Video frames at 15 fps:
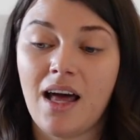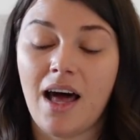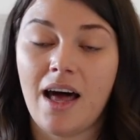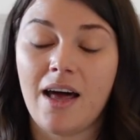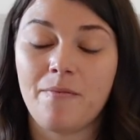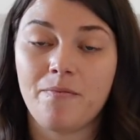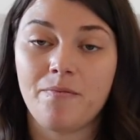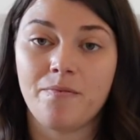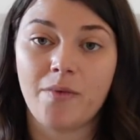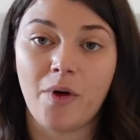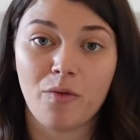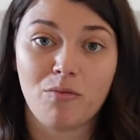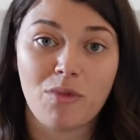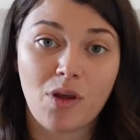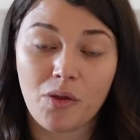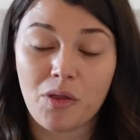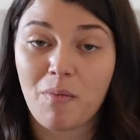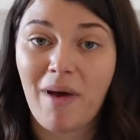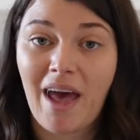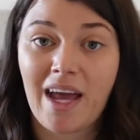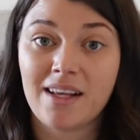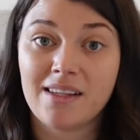um, on, on the
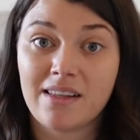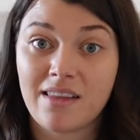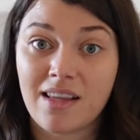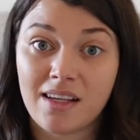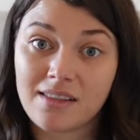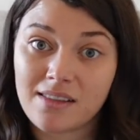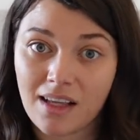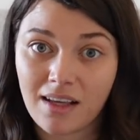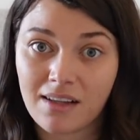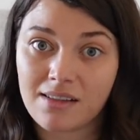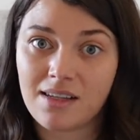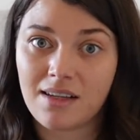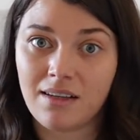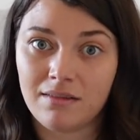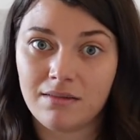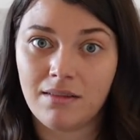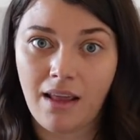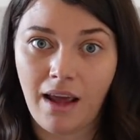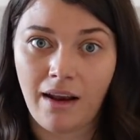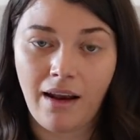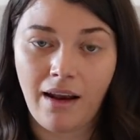pegs and things they can see their